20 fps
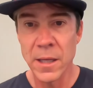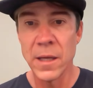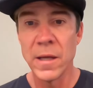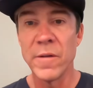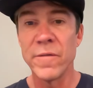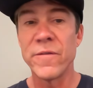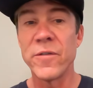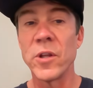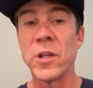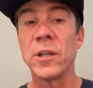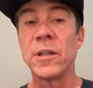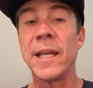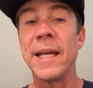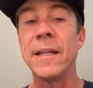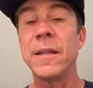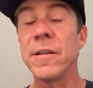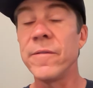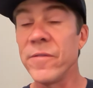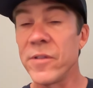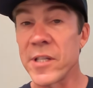for the
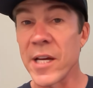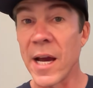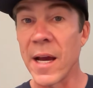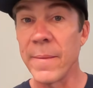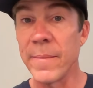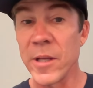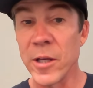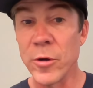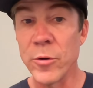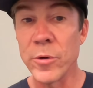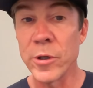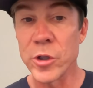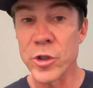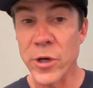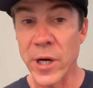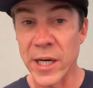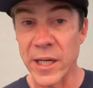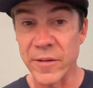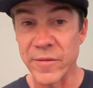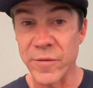length of time that you are
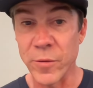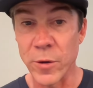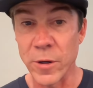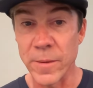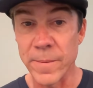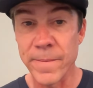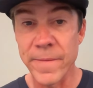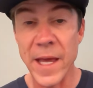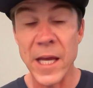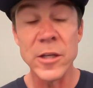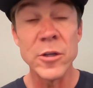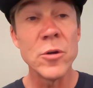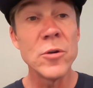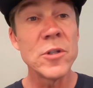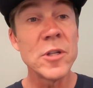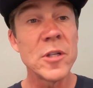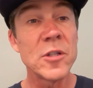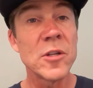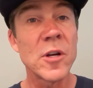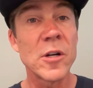training for that
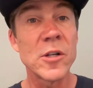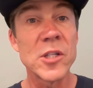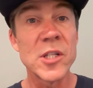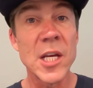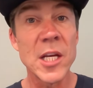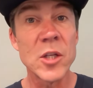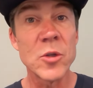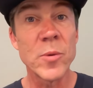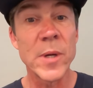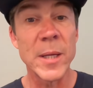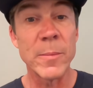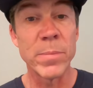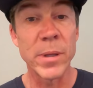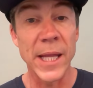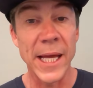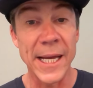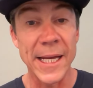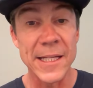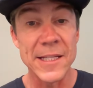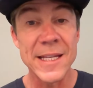uses our 6-week
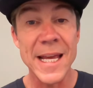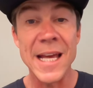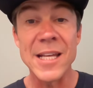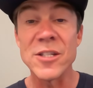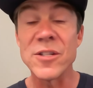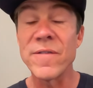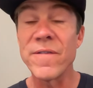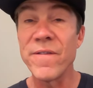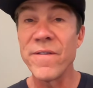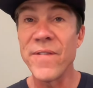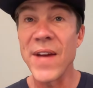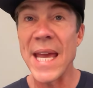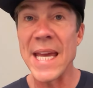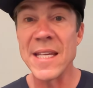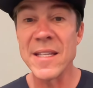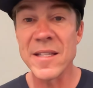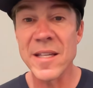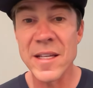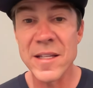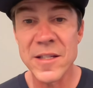plans as
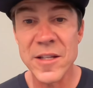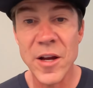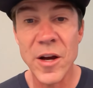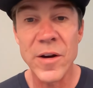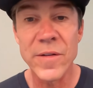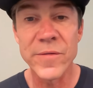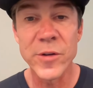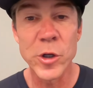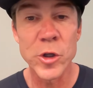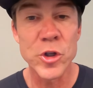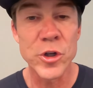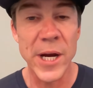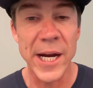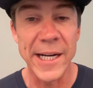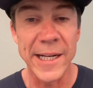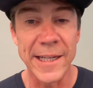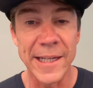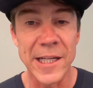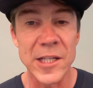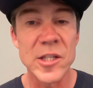phases of your
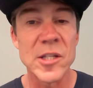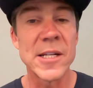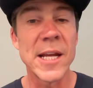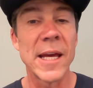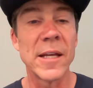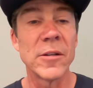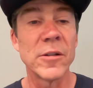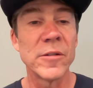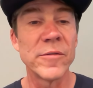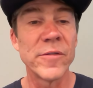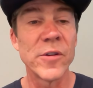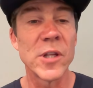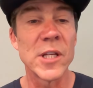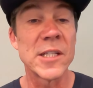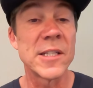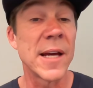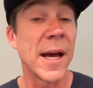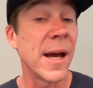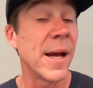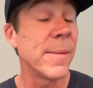training. It's tailored for the
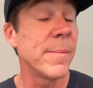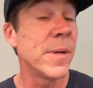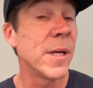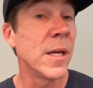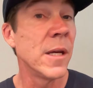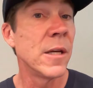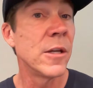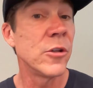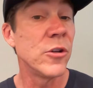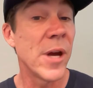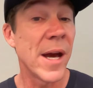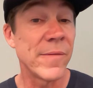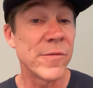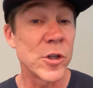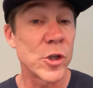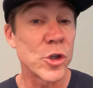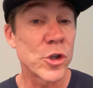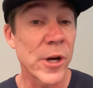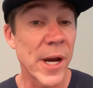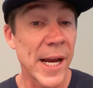time you have
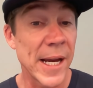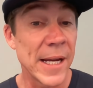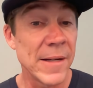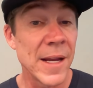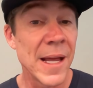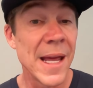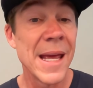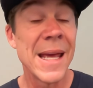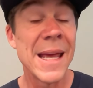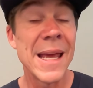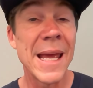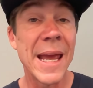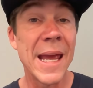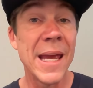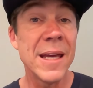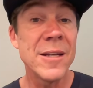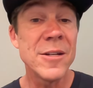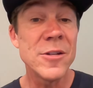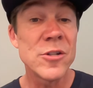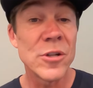to train
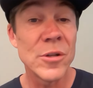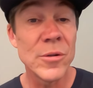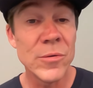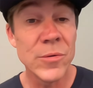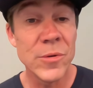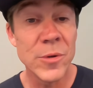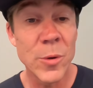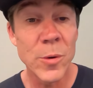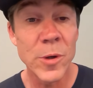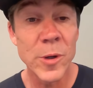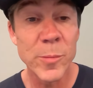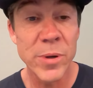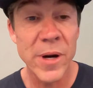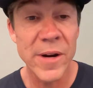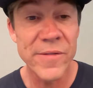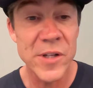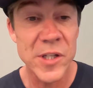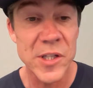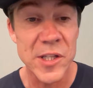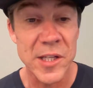and to your
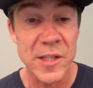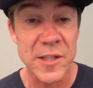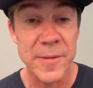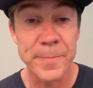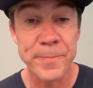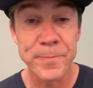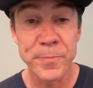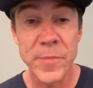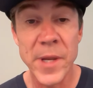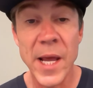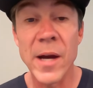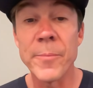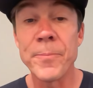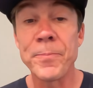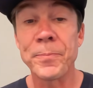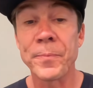preferences. Now,